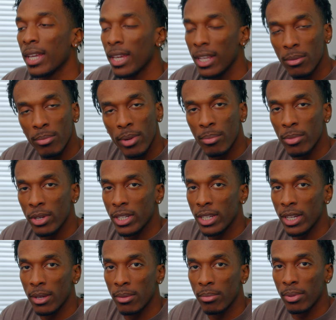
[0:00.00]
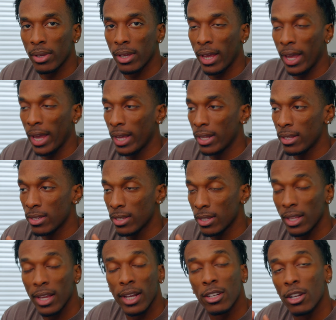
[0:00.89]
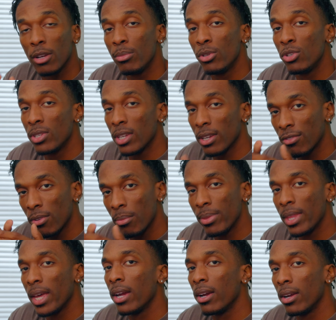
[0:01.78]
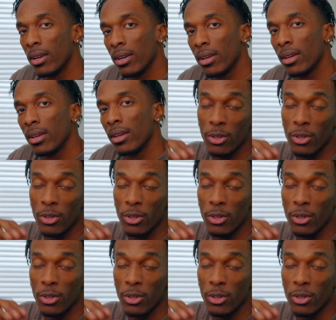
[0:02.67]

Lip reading: get a membership, and select her music from there.